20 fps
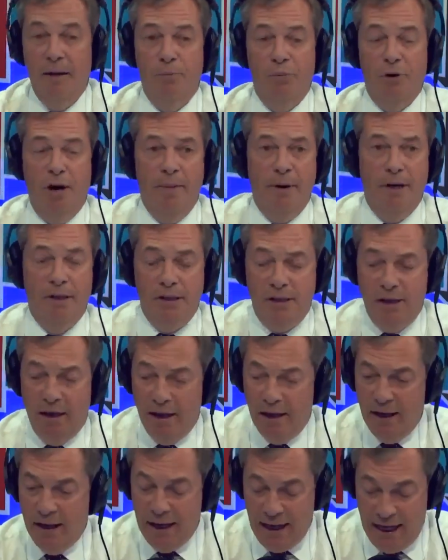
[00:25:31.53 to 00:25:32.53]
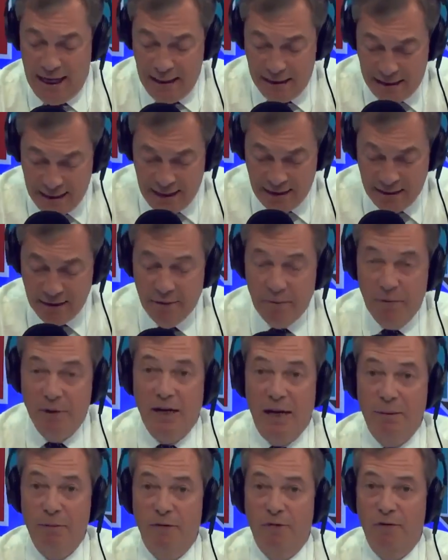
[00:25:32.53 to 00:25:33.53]
Prime Minister, he did the
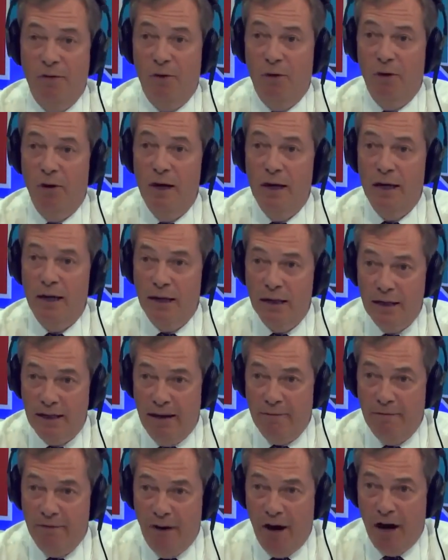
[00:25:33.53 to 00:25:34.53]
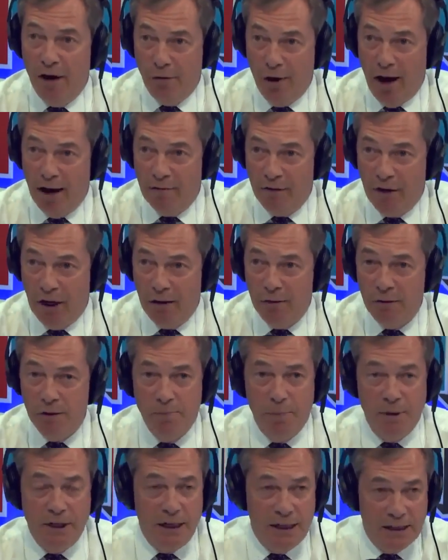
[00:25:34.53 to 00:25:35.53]
day before condemn far-right views,
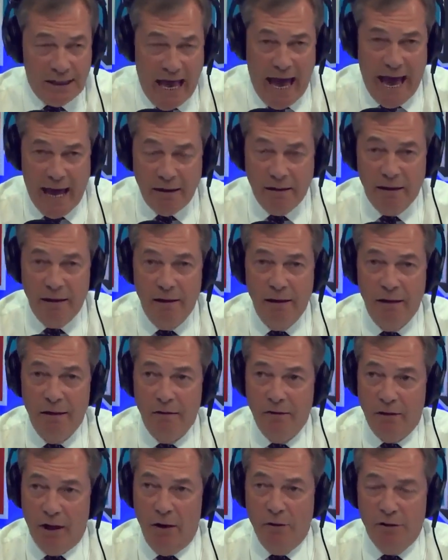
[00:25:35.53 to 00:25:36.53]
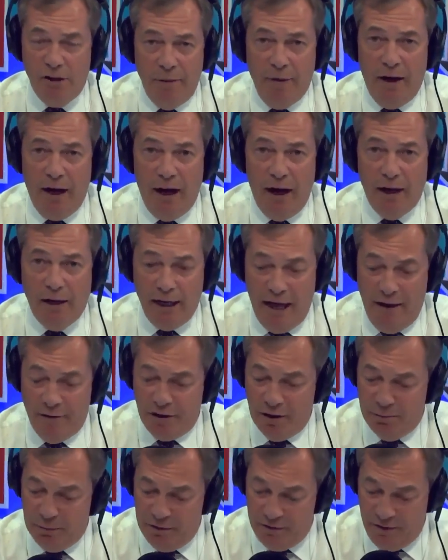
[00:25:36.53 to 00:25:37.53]
but he said those on the hard left
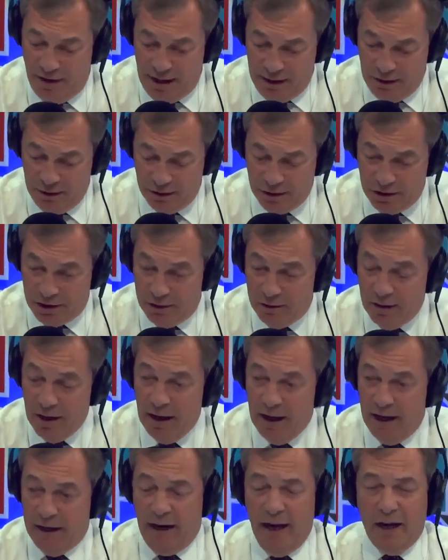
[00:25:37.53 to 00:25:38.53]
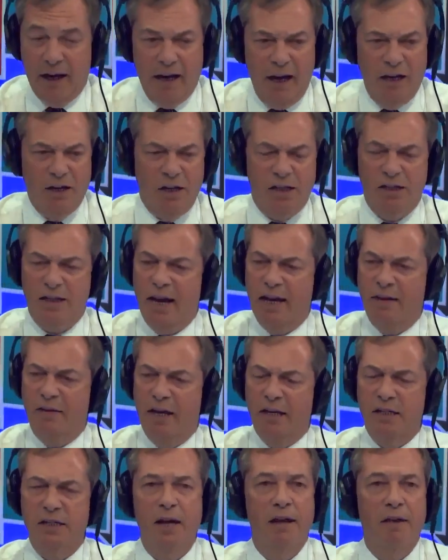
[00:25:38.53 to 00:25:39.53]
can be violent too. And can I just say
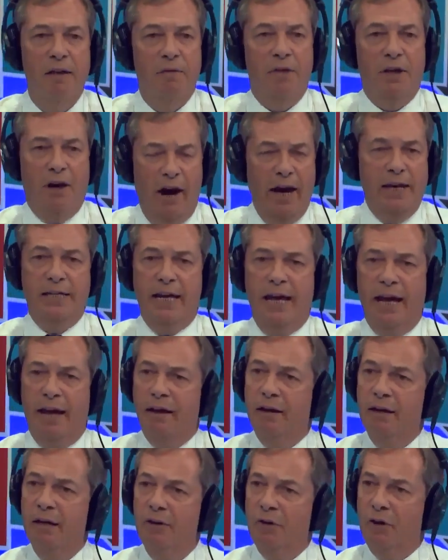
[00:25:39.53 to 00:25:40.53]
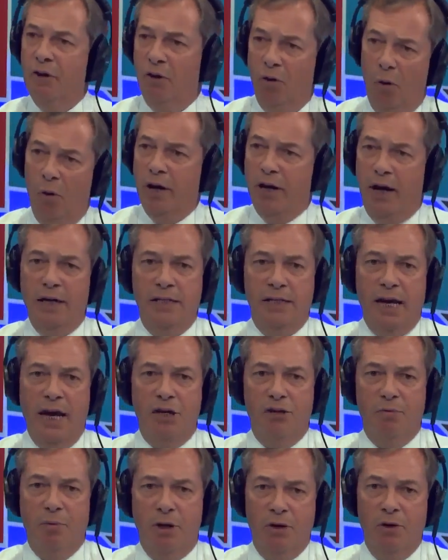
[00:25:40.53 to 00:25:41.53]
this? The idea that an
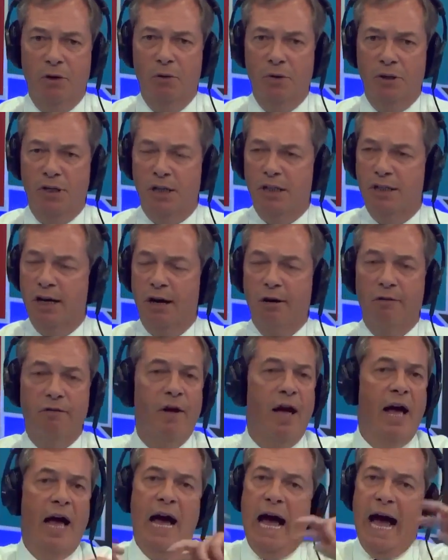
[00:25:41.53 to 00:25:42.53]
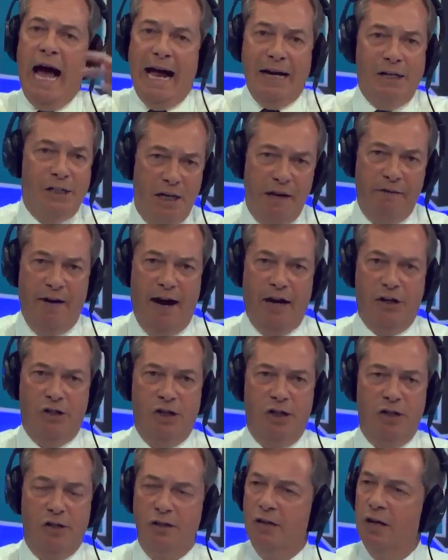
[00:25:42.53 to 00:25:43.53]
organisation that calls itself
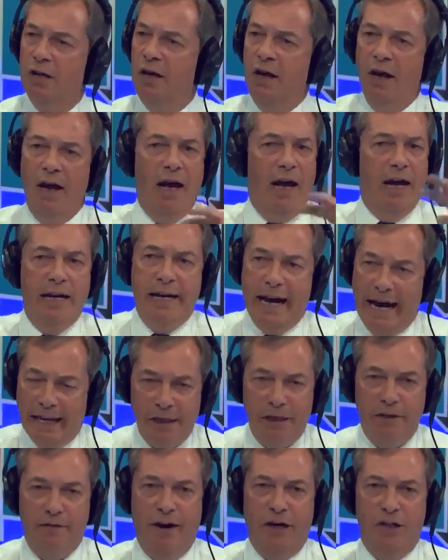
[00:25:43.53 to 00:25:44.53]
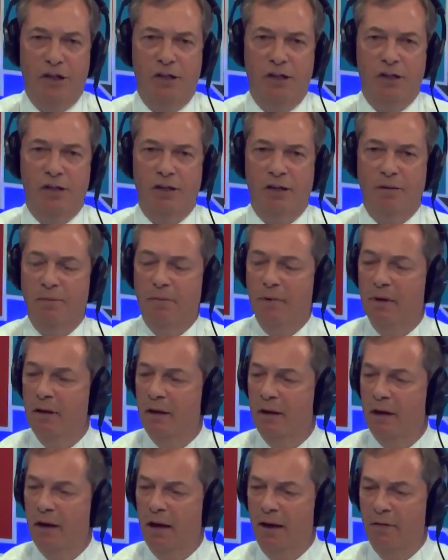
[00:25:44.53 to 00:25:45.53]
anti-fascist, against fascism,
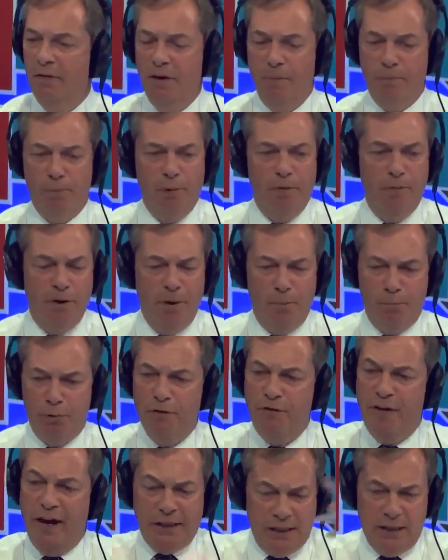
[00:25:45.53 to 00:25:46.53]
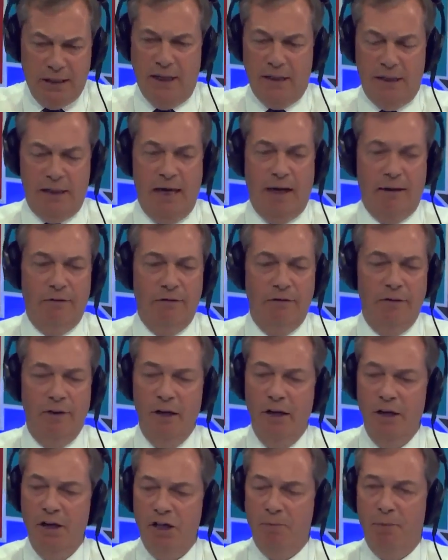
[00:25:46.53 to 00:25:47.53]
that professes itself
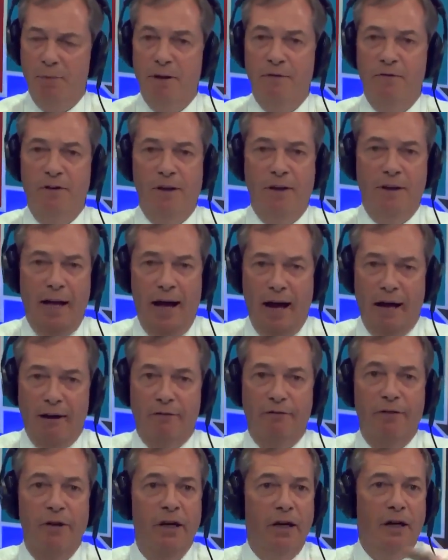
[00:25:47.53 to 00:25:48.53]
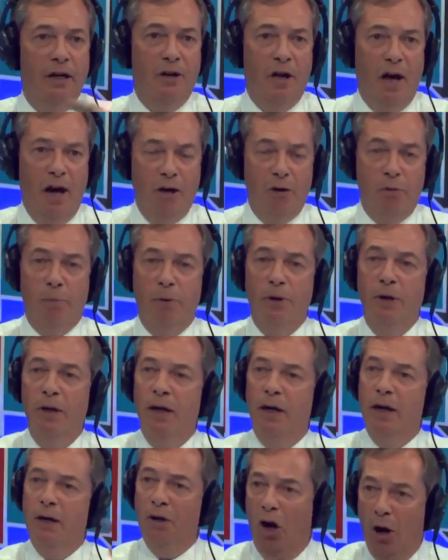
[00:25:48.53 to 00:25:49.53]
to be for love and hope
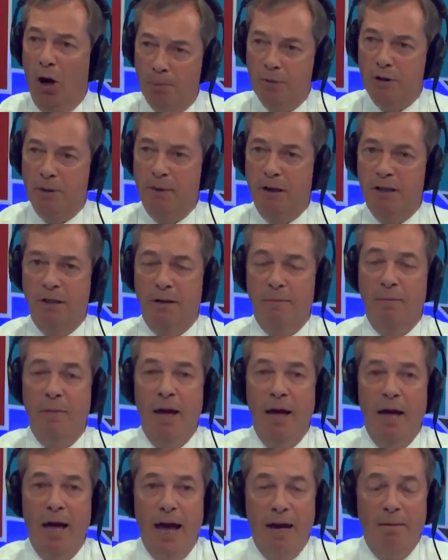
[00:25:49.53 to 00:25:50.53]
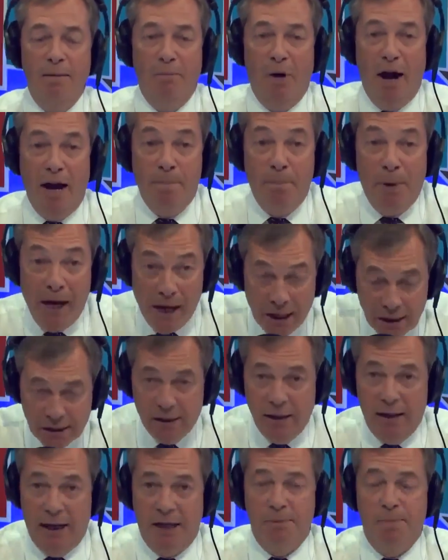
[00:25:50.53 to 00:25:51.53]
and optimism, in my
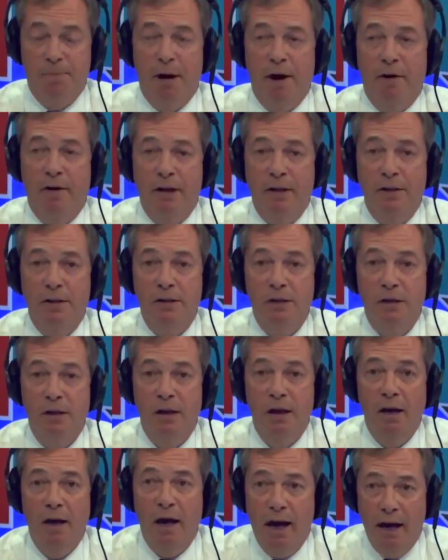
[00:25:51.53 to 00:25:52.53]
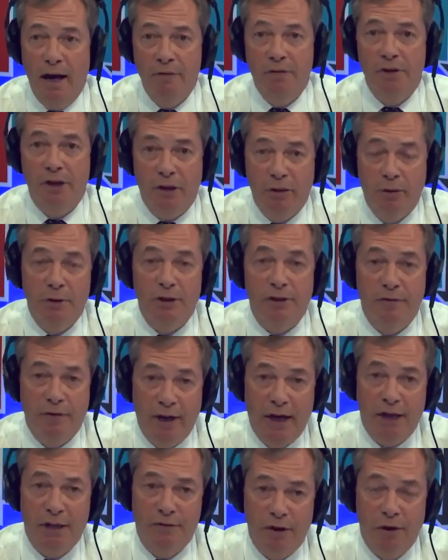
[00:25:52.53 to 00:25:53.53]
personal experience over the course of the
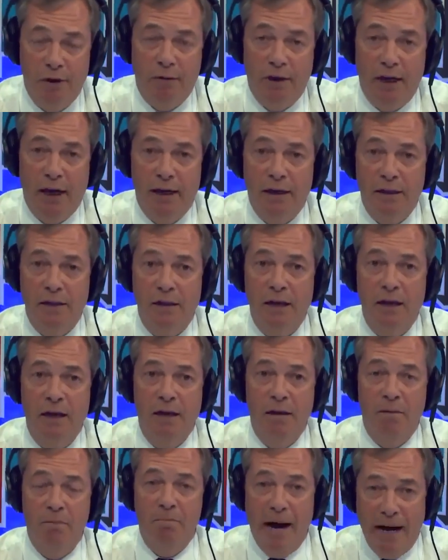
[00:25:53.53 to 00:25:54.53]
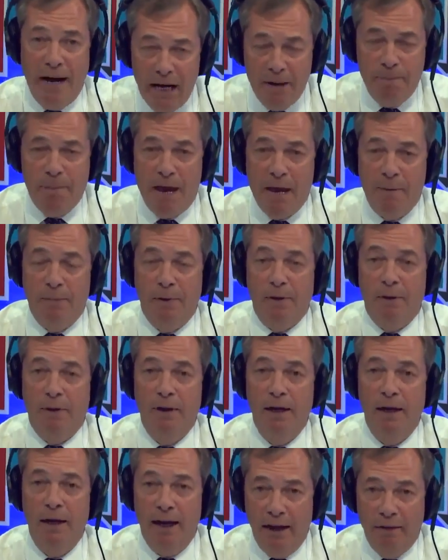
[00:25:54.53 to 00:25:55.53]
last few years, many people
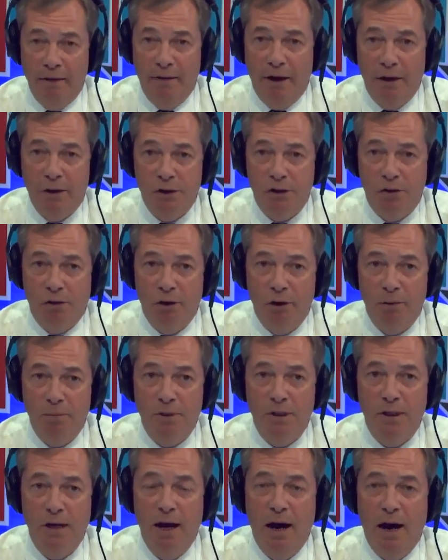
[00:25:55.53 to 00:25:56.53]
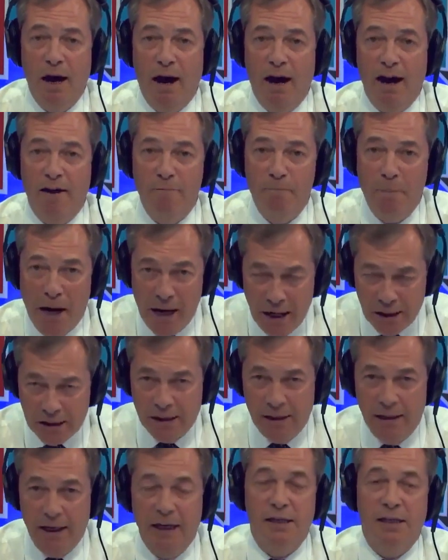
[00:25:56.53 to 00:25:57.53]
in those groups I have
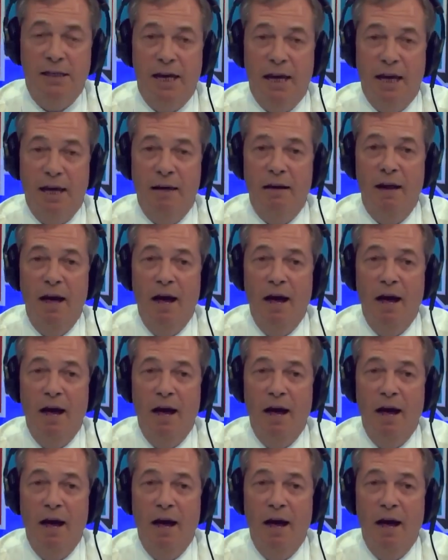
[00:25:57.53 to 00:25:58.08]
personally seen